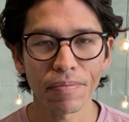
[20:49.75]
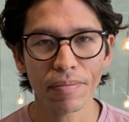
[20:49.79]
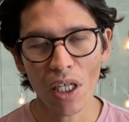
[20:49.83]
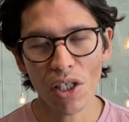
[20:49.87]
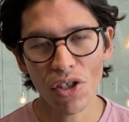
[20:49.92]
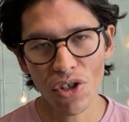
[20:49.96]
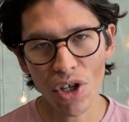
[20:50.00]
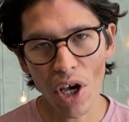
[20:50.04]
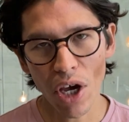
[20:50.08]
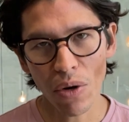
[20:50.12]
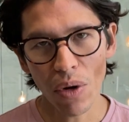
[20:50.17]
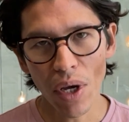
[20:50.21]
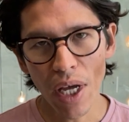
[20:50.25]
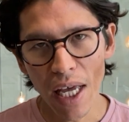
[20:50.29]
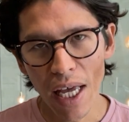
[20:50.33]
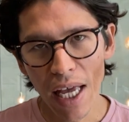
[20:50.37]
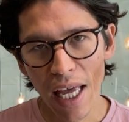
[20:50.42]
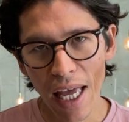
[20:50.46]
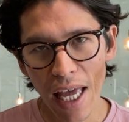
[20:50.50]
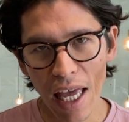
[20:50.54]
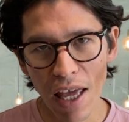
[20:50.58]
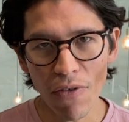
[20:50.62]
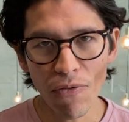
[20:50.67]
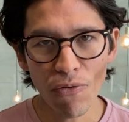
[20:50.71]
So
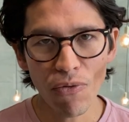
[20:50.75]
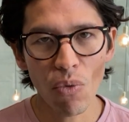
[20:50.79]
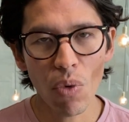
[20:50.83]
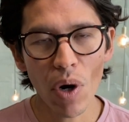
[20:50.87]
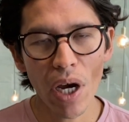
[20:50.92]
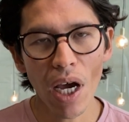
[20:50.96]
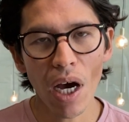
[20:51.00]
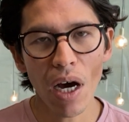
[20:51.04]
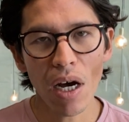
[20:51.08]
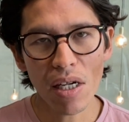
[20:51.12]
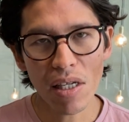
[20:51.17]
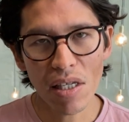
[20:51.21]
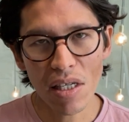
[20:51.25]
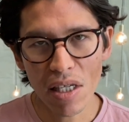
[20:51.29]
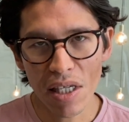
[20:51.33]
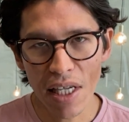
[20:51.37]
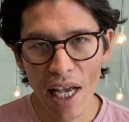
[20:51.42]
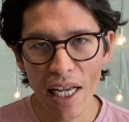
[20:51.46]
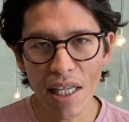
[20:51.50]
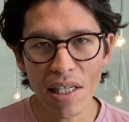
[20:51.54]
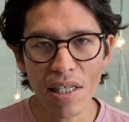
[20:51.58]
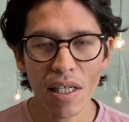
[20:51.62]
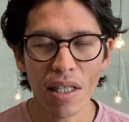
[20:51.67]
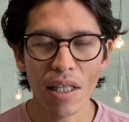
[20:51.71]
if we are
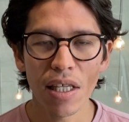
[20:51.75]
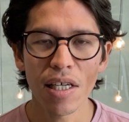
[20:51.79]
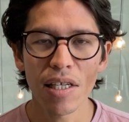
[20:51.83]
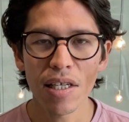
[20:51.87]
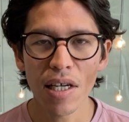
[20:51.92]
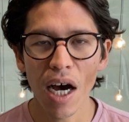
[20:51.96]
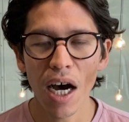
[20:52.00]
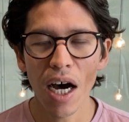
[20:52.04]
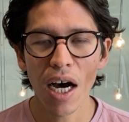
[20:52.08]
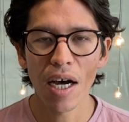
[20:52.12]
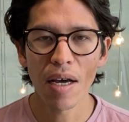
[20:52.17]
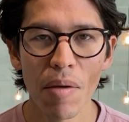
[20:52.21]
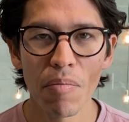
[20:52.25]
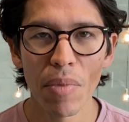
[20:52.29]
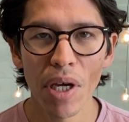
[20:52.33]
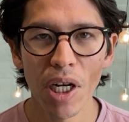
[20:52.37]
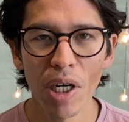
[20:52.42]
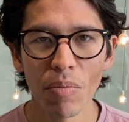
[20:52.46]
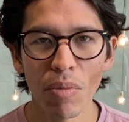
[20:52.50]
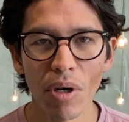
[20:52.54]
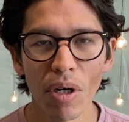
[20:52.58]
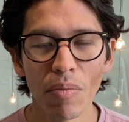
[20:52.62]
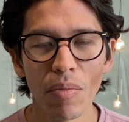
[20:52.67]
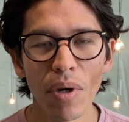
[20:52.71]
setting this high
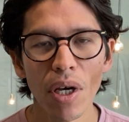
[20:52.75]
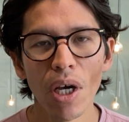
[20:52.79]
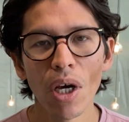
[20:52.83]
minimum,